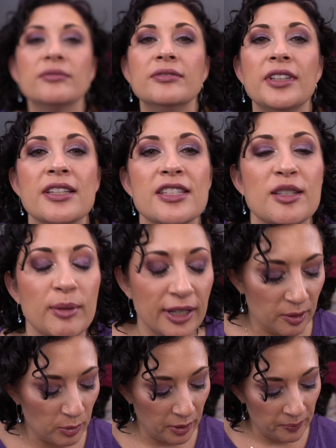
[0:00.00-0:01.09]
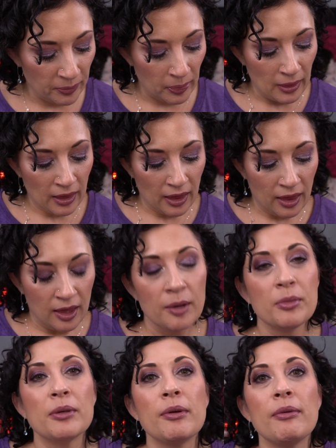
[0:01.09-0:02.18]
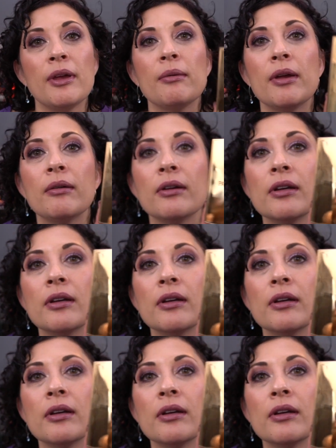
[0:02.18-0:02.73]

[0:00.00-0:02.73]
You can see my camera. Let me, me